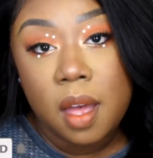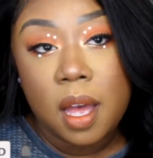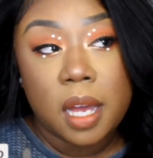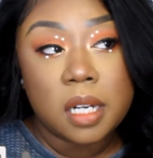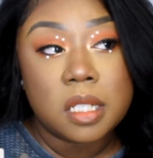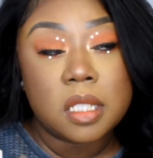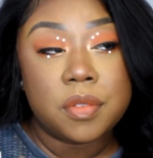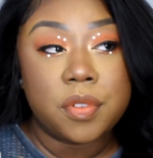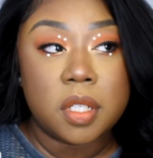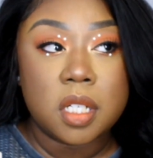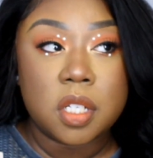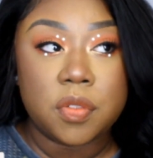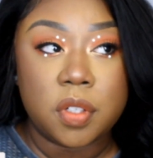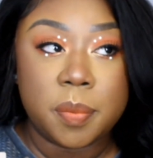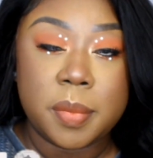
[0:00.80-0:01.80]
I just
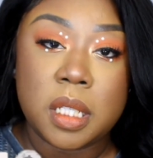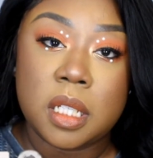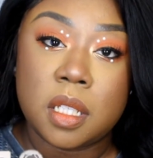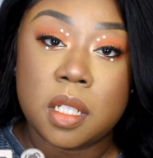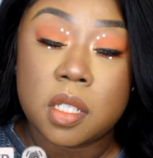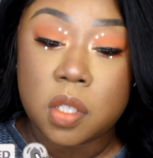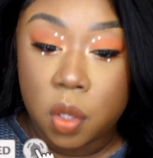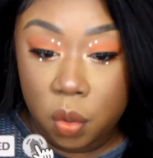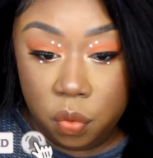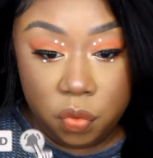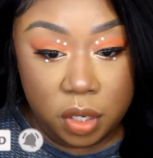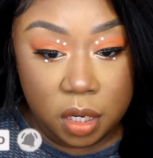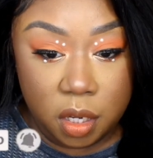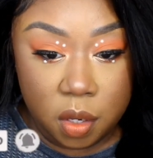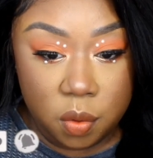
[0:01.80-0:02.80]
finished filming this whole
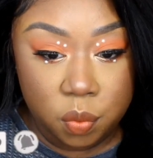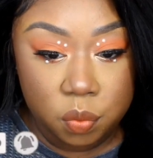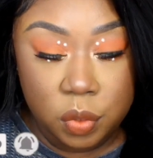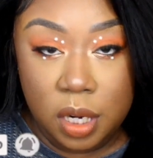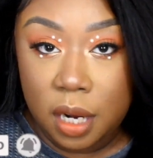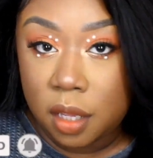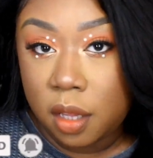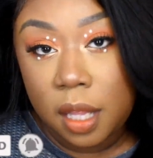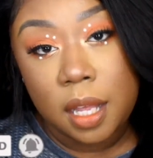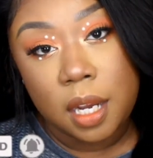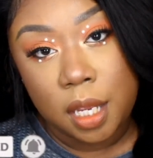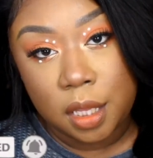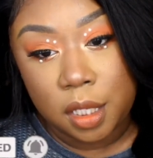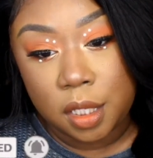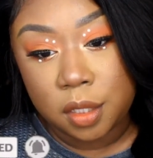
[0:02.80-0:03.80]
video and I look like an
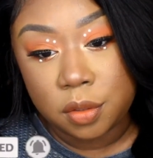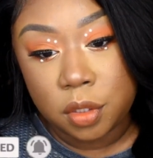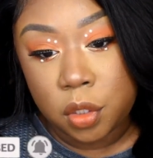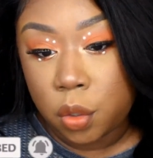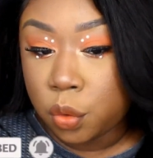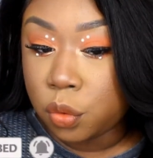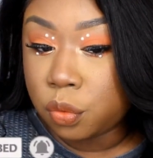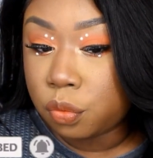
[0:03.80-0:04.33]
alien, so